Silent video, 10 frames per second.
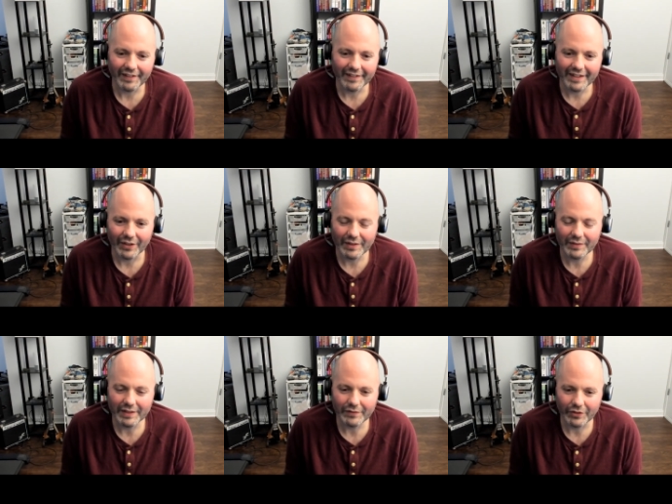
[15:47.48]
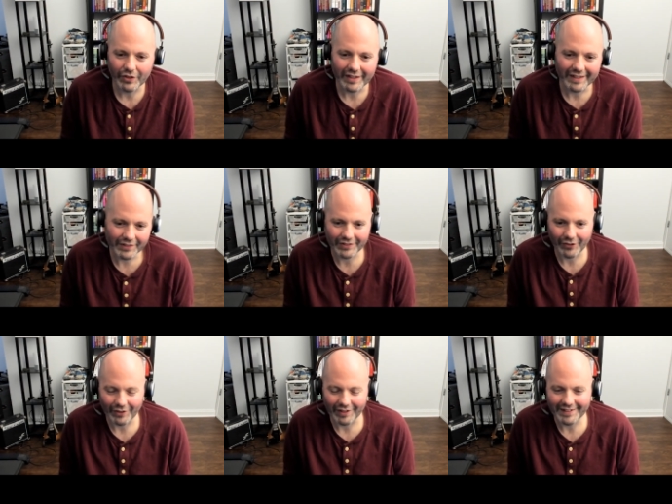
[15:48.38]
even if you're not
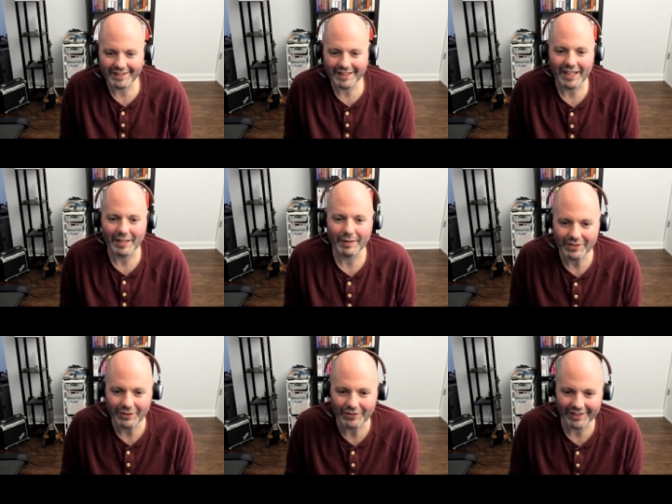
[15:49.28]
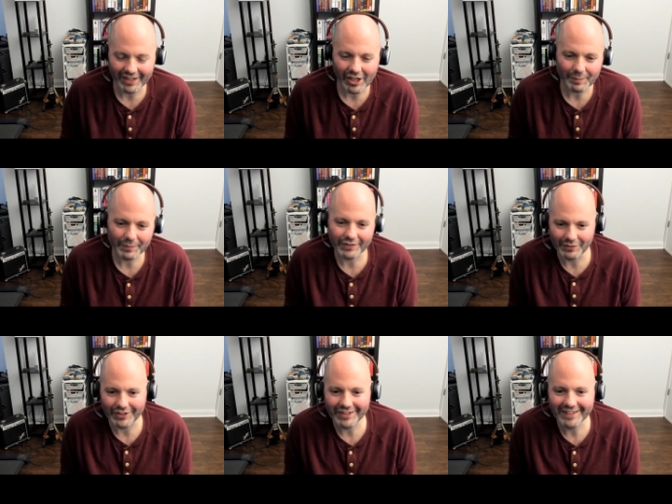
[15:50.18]
necessarily thinking about using an ARM
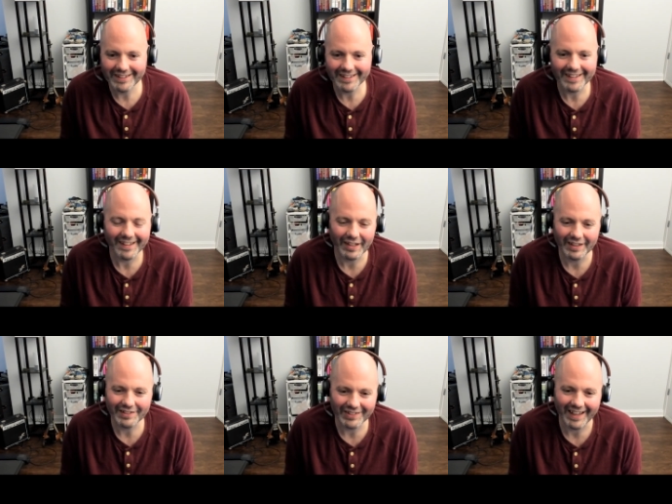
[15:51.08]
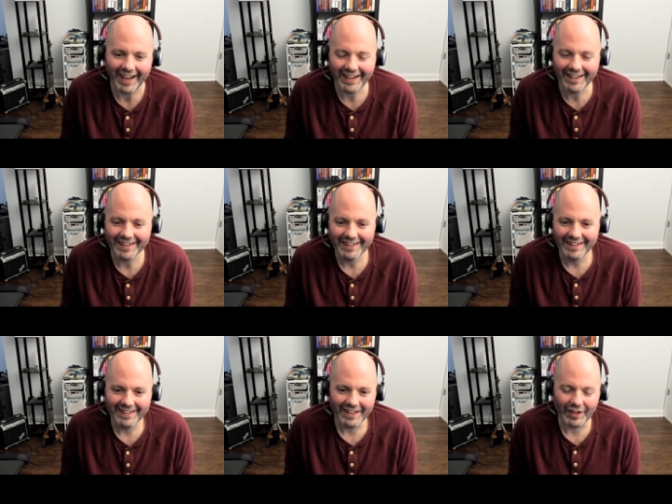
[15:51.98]
server today,
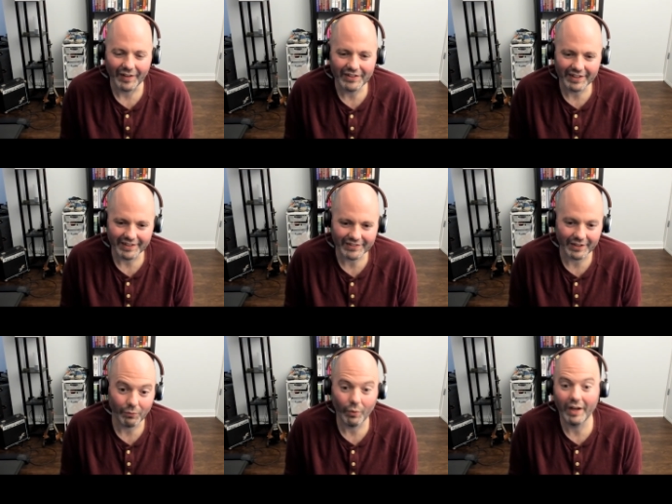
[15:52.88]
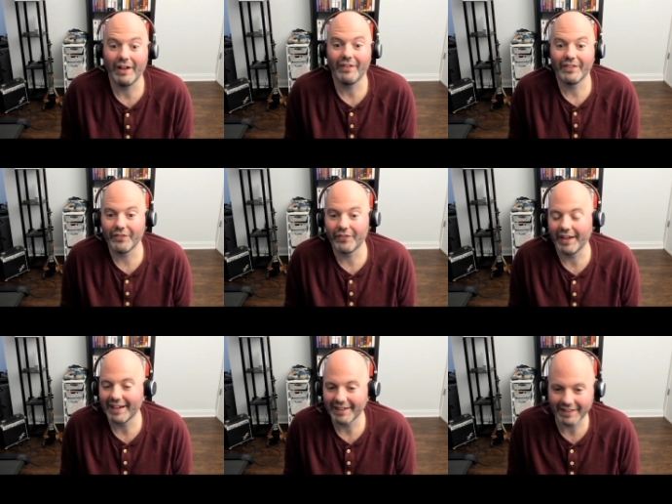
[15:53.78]
you're going to say, wow,
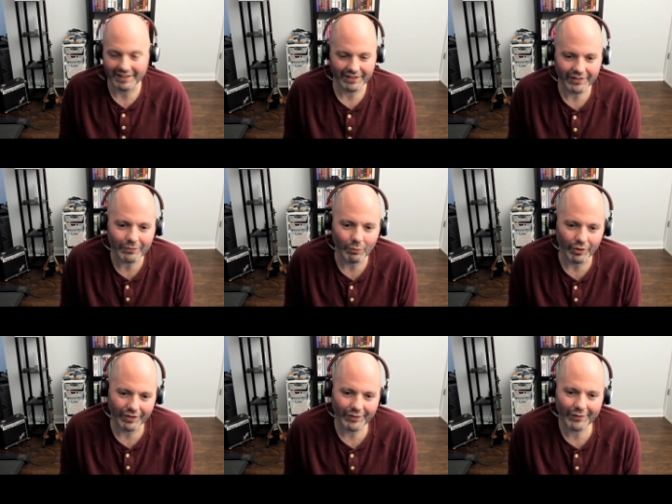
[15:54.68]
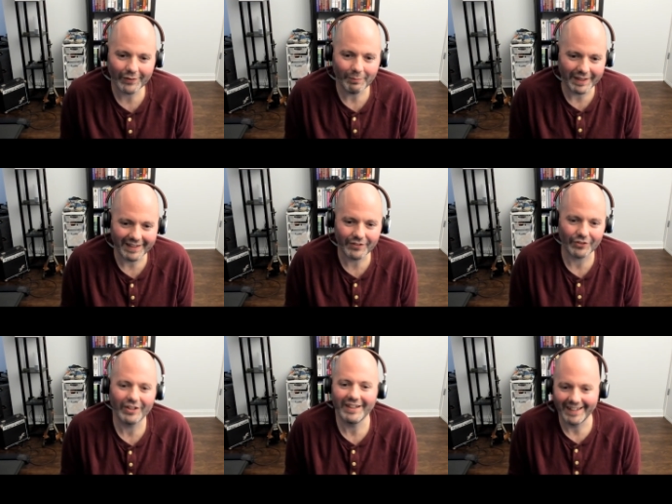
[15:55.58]
that is worth me
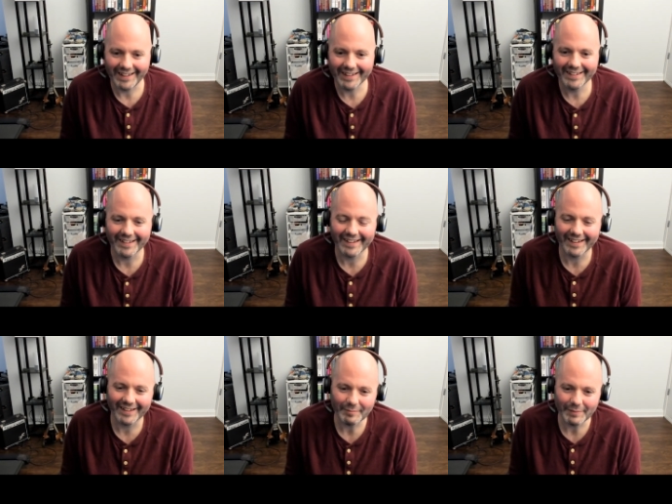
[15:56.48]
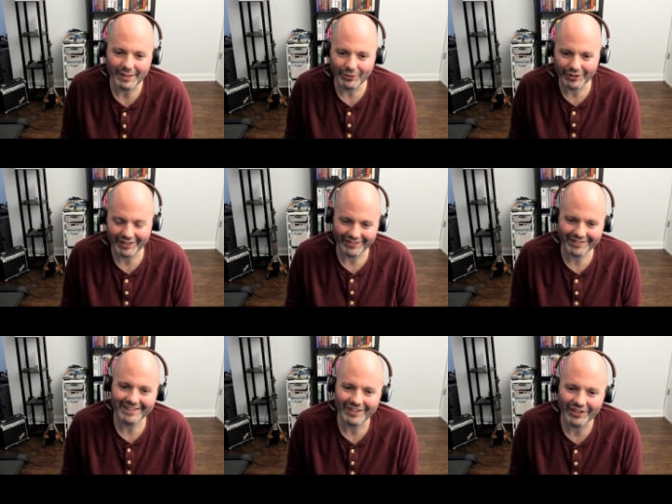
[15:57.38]
trying my workload
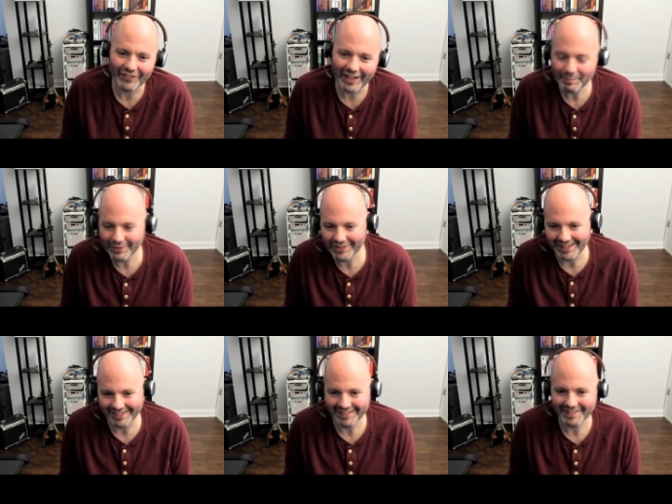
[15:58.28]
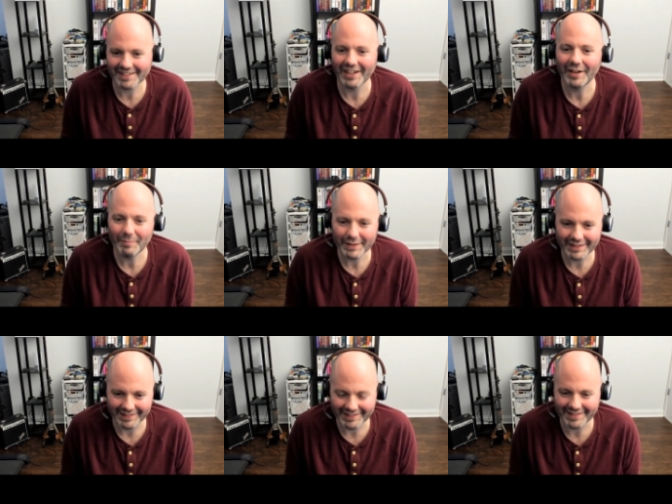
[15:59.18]
on that particular design
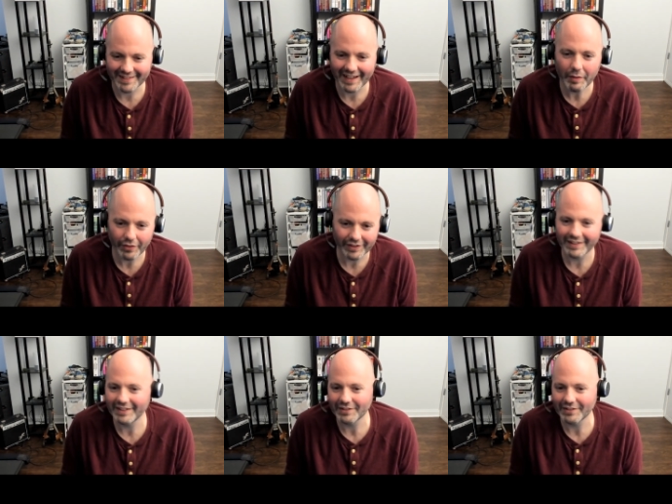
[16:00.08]
because that thing is